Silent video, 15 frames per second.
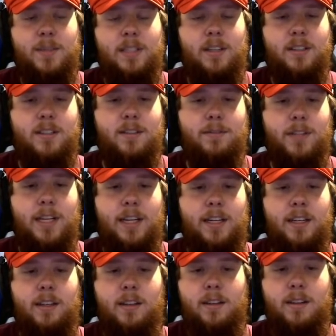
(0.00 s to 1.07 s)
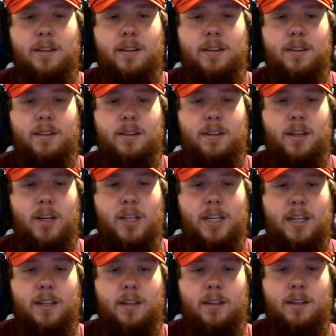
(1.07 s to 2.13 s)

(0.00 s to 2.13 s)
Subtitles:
and we touch the flag. Okay.